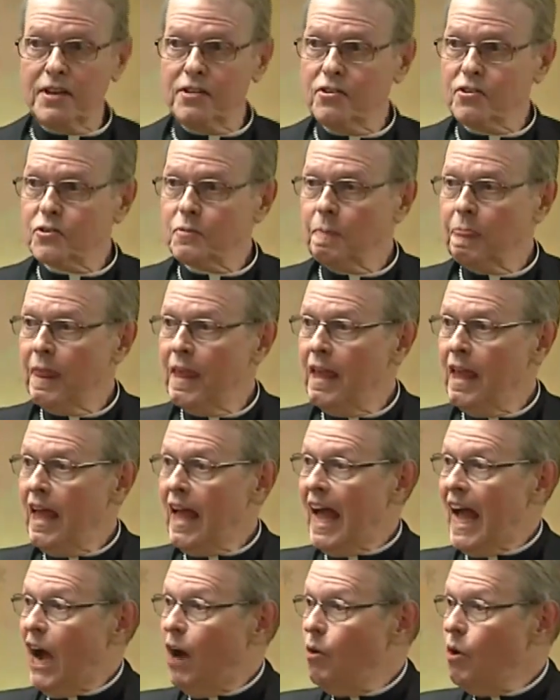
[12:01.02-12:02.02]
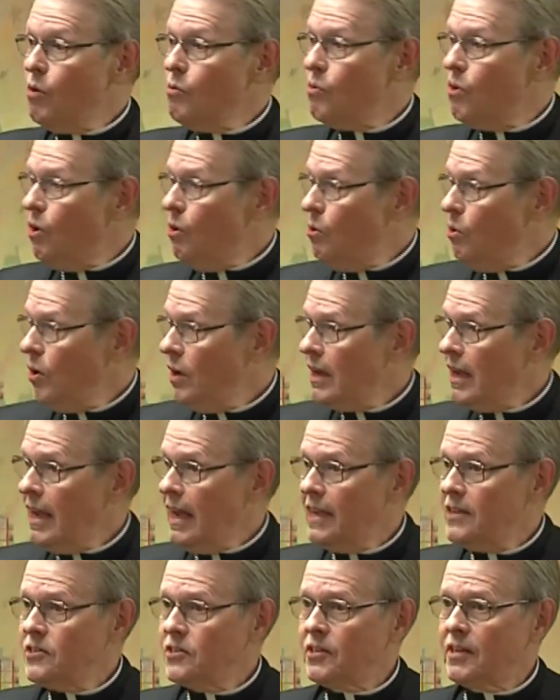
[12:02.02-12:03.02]
leaders. Our role
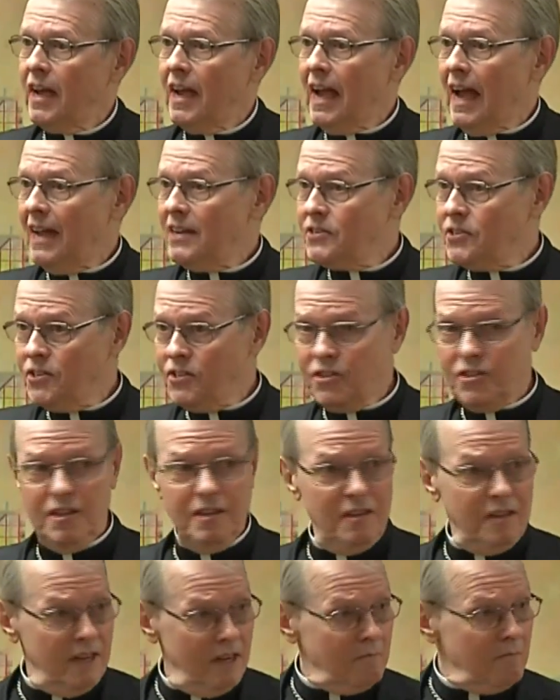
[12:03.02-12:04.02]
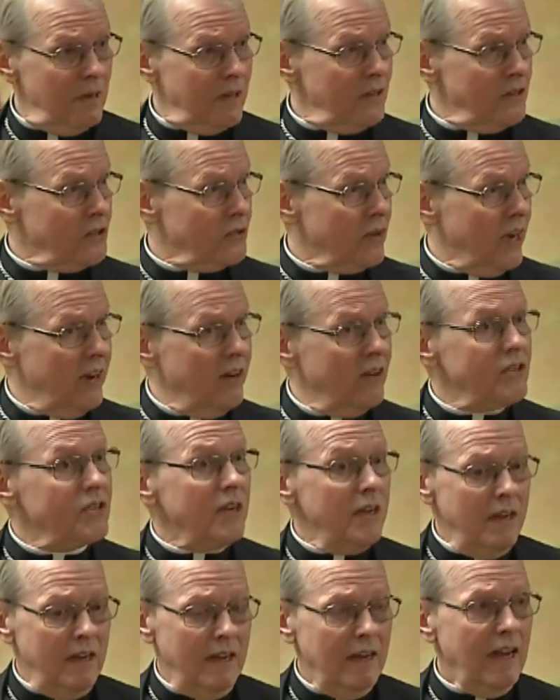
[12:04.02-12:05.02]
as diocesan
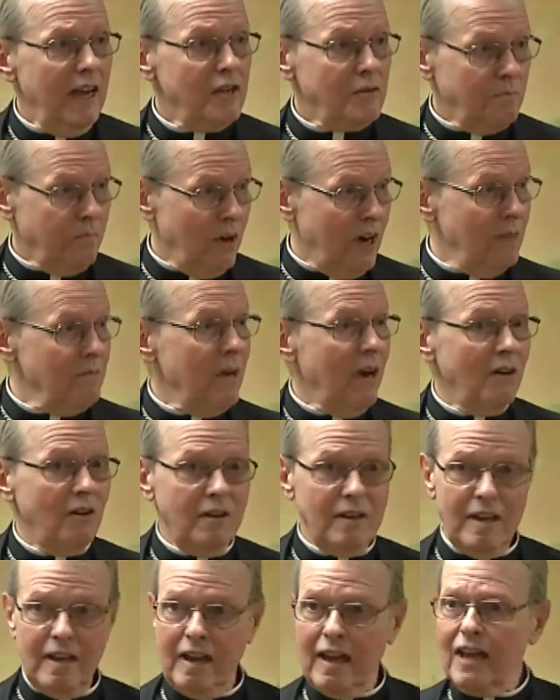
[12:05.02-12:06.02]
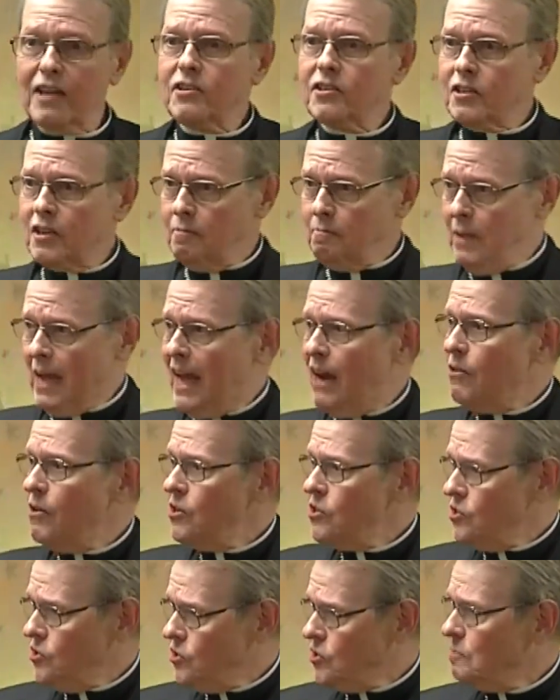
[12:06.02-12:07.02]
administrators is primarily as
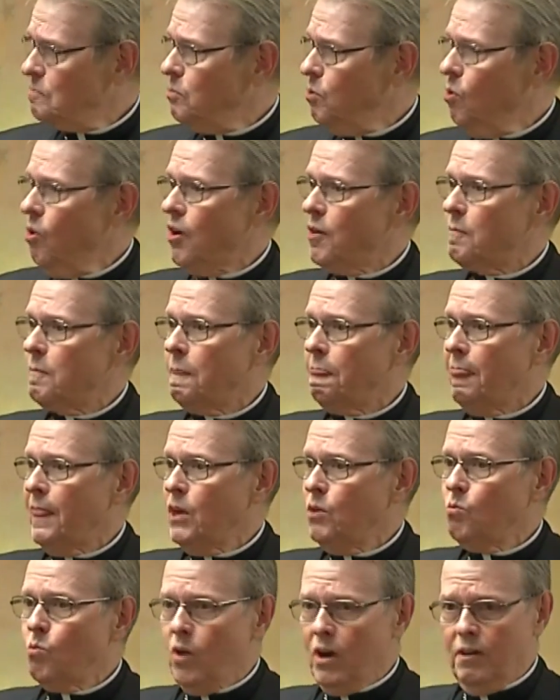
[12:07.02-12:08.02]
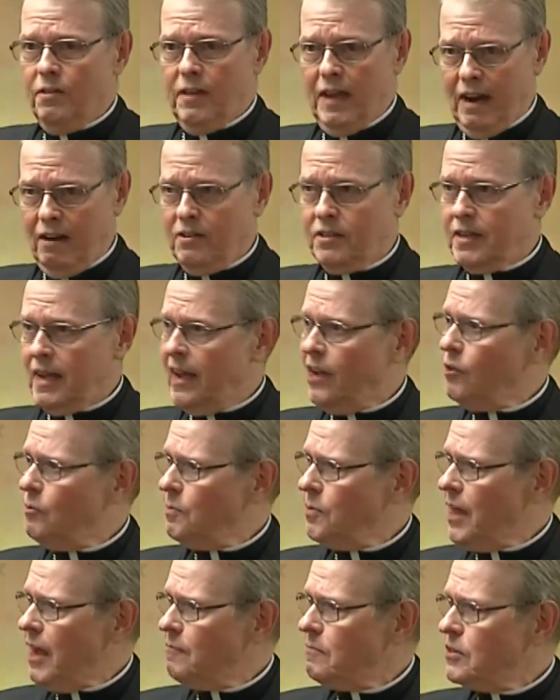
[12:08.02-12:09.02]
parish support. We're there to
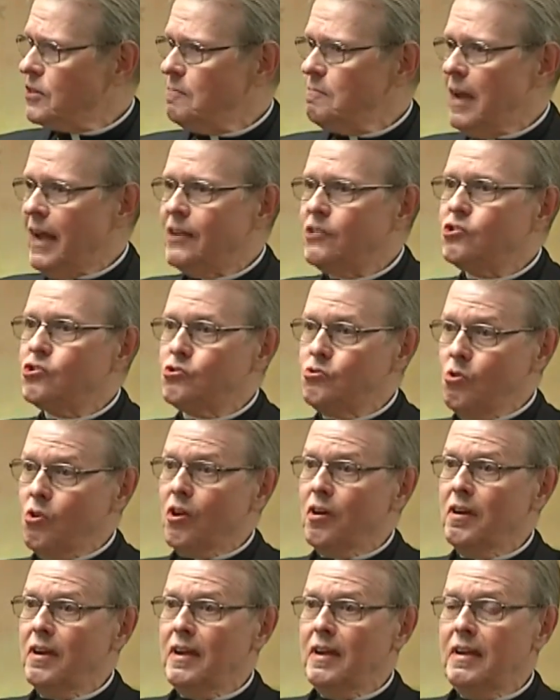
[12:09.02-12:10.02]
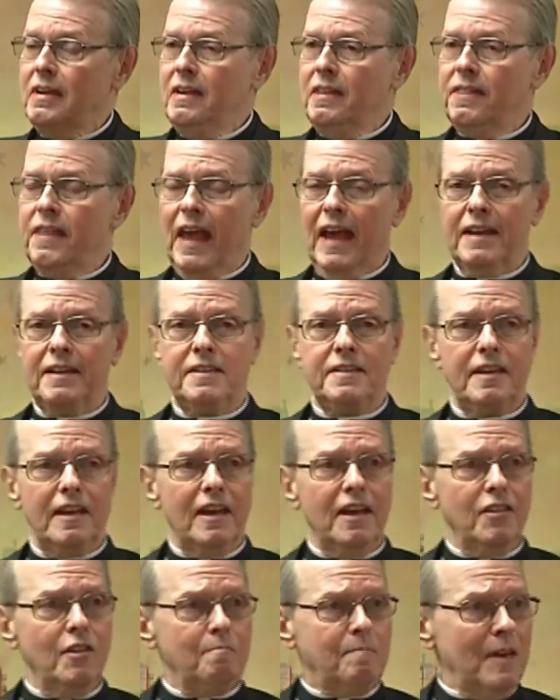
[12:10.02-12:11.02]
help them, to make sure that
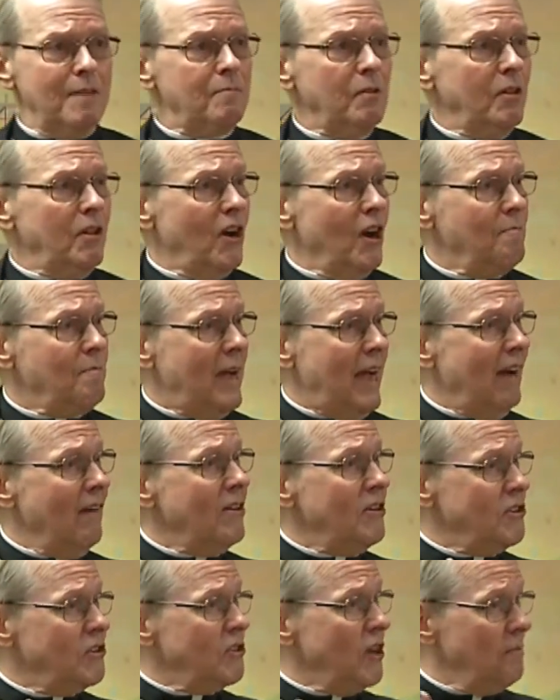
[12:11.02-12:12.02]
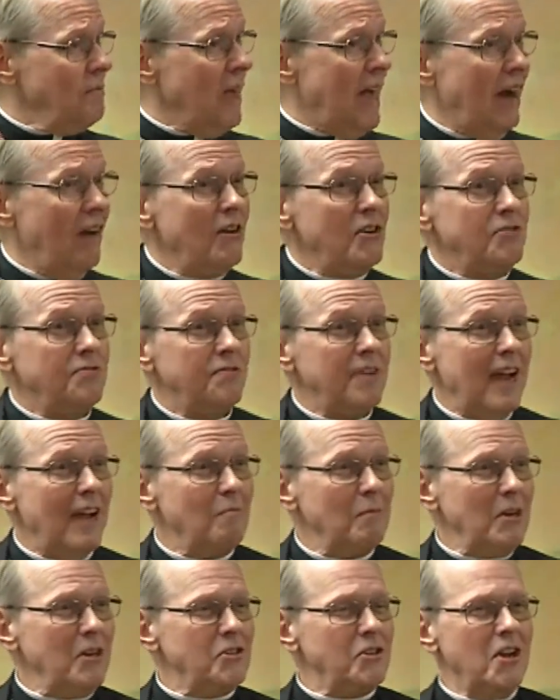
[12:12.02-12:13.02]
uh, the people in our parishes, our parish
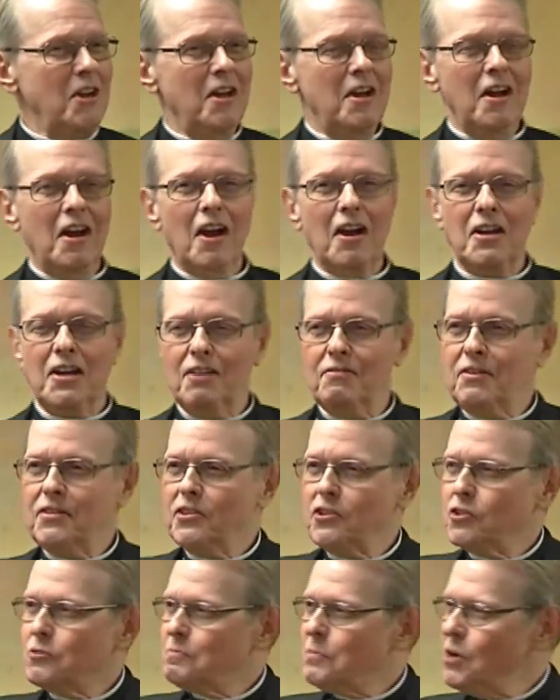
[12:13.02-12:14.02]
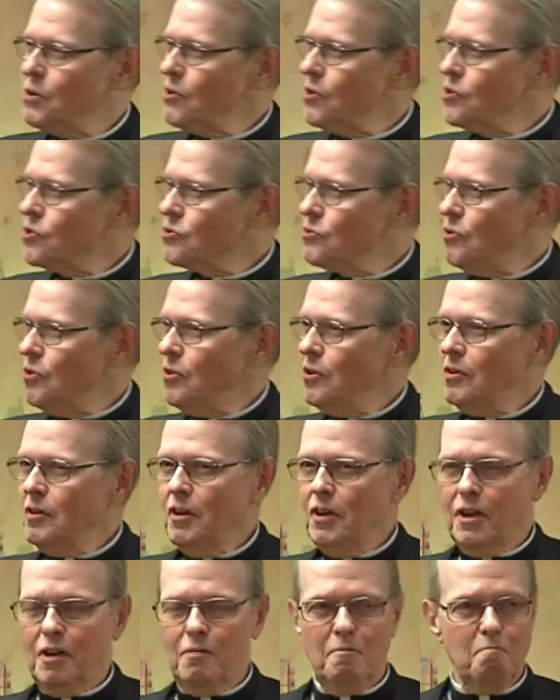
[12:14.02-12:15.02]
families, are given the spiritual,
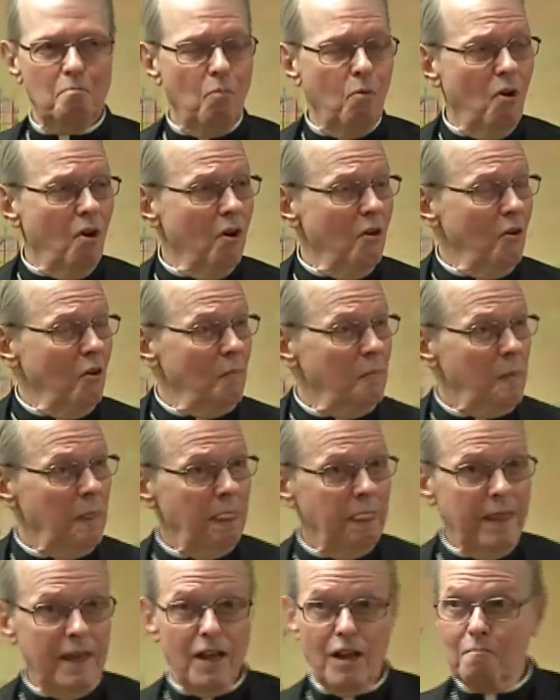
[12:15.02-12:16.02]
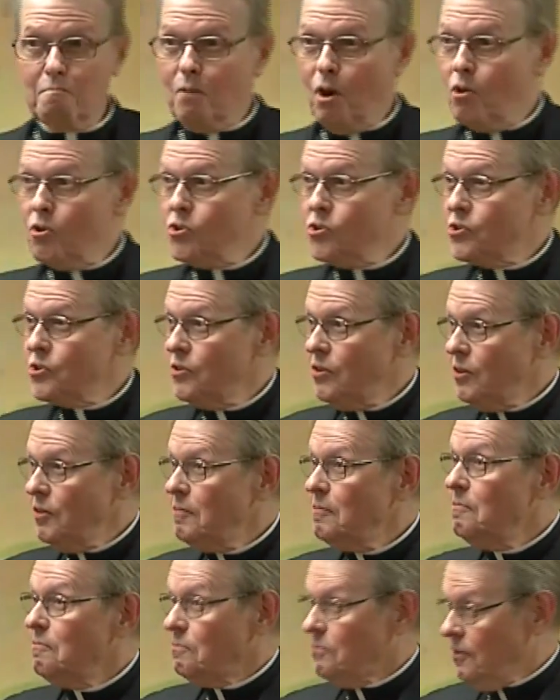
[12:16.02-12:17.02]
moral,
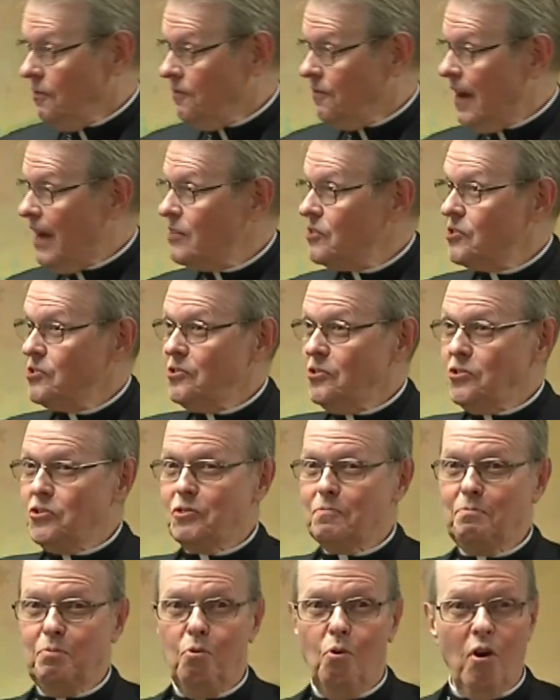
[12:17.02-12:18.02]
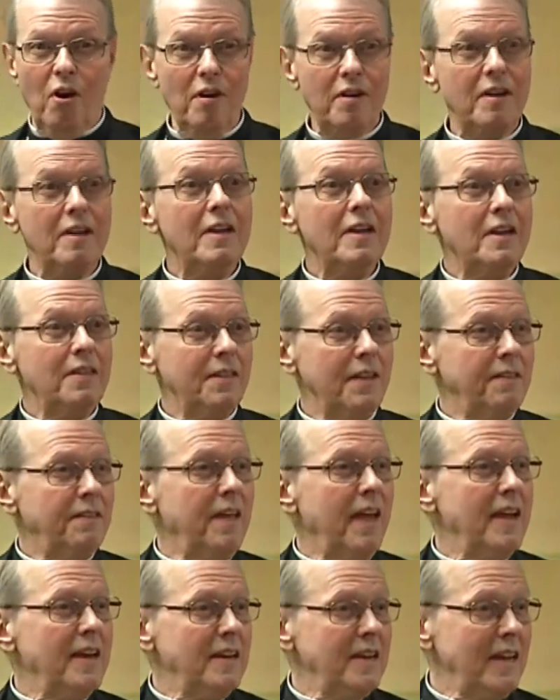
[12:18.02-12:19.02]
emotional, professional support
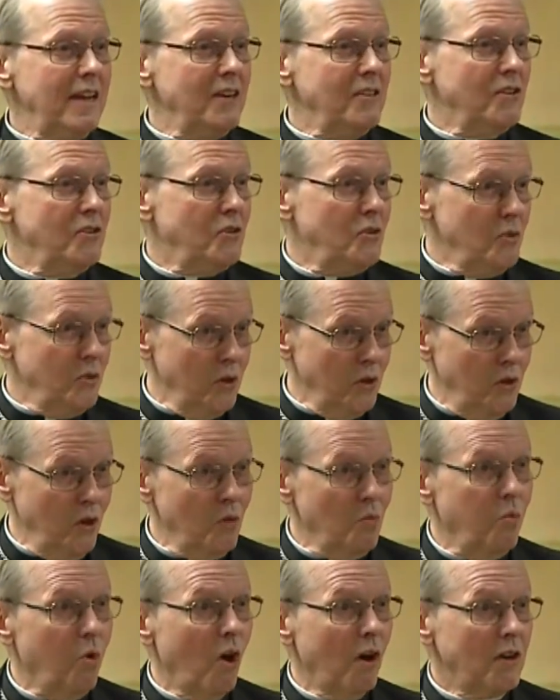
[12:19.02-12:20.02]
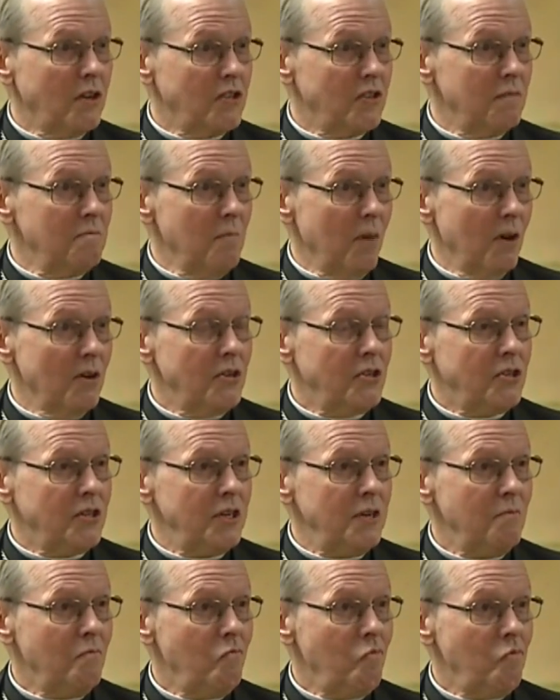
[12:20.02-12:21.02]
that they need to do the good works of
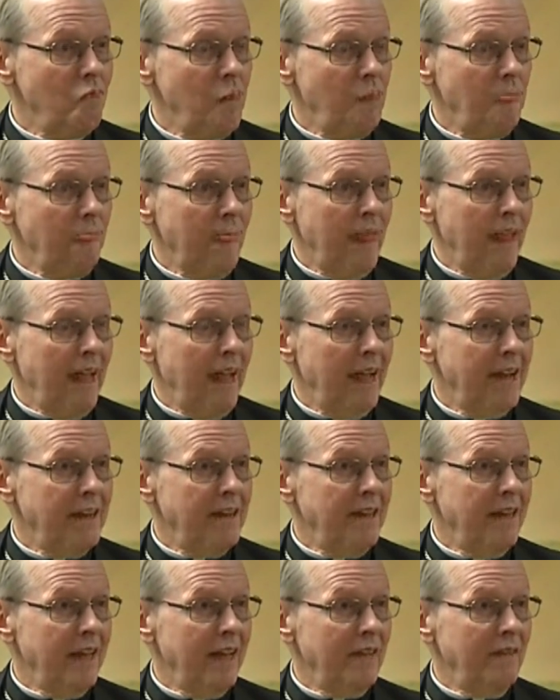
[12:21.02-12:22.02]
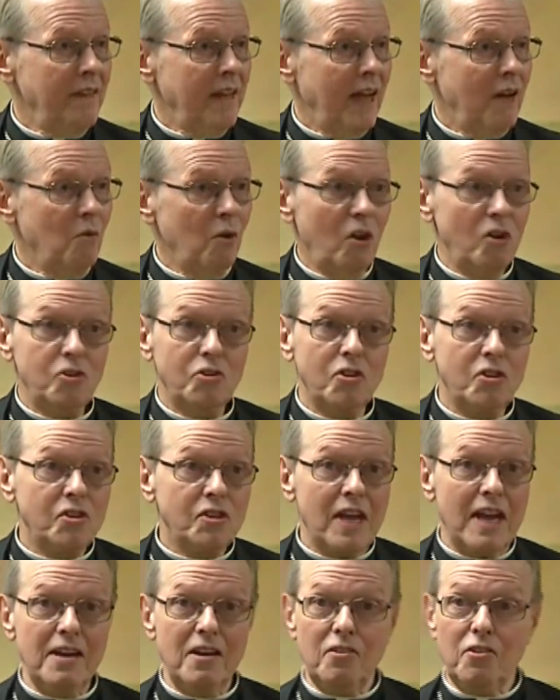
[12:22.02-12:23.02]
mercy. And uh, I will also
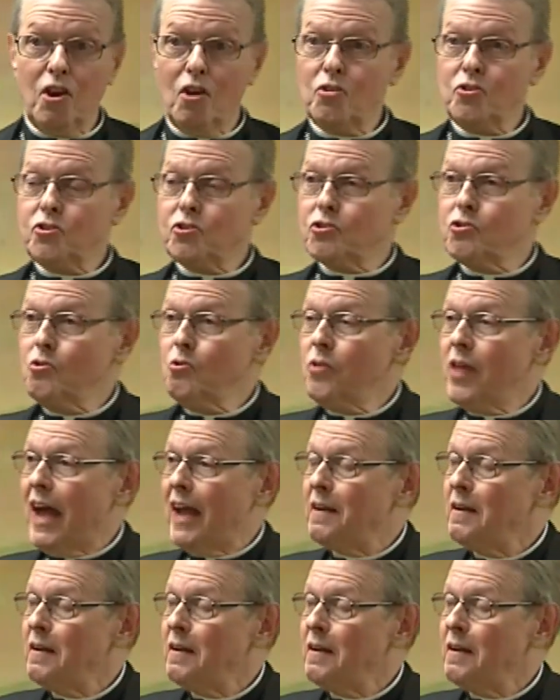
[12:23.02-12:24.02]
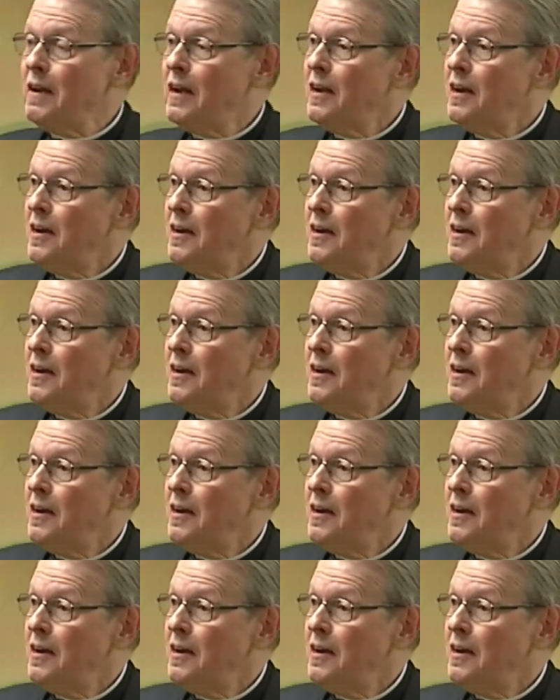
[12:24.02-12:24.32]
say to those too that